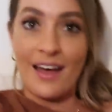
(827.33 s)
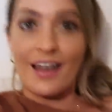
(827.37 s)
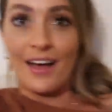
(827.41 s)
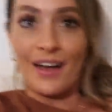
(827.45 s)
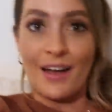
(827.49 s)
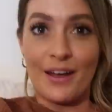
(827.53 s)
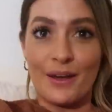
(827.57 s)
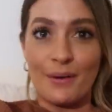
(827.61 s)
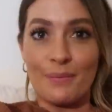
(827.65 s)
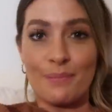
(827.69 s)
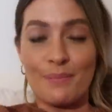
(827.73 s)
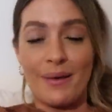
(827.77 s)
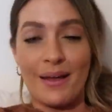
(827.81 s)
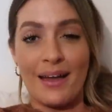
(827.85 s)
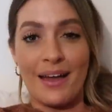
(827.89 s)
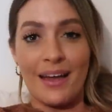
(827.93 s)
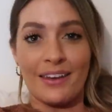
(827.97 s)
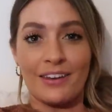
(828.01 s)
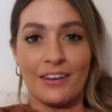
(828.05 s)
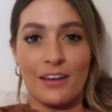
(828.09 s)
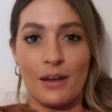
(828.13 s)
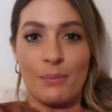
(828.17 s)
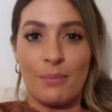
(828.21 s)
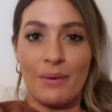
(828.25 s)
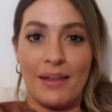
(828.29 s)
And
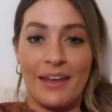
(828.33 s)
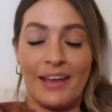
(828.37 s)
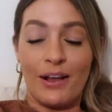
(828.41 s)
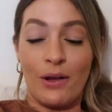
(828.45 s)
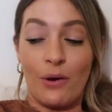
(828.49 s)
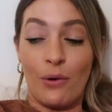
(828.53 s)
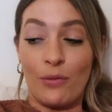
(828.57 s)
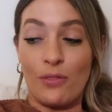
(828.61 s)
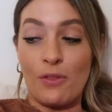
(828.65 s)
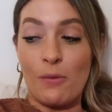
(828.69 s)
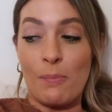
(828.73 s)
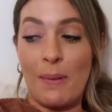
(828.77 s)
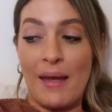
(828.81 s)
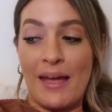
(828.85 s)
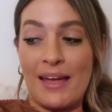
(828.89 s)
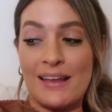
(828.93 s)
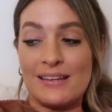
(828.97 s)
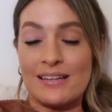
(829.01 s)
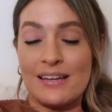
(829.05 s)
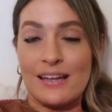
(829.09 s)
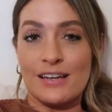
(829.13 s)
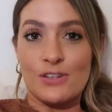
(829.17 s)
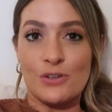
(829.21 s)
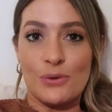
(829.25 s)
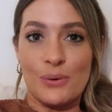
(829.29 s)
I'm laying on the
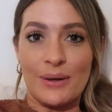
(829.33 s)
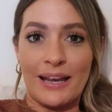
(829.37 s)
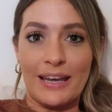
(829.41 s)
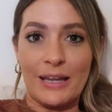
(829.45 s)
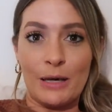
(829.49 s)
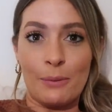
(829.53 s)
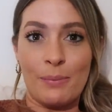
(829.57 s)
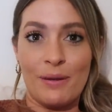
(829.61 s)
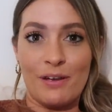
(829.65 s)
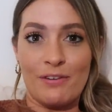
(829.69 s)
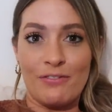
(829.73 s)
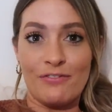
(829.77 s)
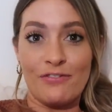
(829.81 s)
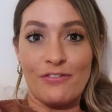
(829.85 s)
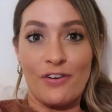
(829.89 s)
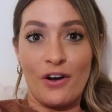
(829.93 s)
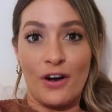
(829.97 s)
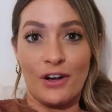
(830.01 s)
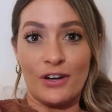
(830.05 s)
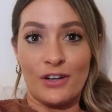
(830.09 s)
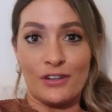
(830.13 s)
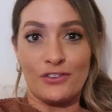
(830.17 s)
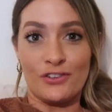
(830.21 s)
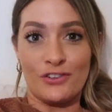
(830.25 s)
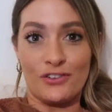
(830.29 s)
bed doing a little bit of
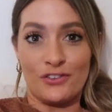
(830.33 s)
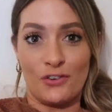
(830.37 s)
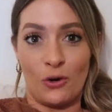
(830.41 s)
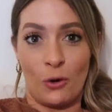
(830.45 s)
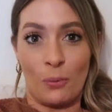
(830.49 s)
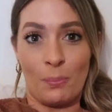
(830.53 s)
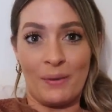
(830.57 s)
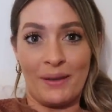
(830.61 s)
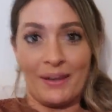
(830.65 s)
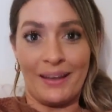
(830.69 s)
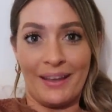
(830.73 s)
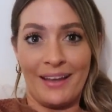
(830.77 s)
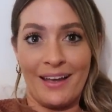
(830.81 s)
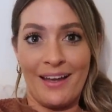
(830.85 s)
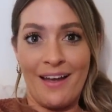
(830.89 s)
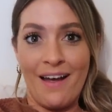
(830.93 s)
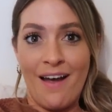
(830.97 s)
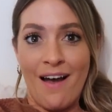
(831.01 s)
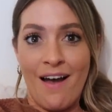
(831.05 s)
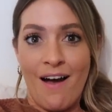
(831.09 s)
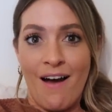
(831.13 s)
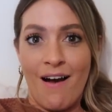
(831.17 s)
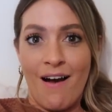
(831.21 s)
furniture shopping.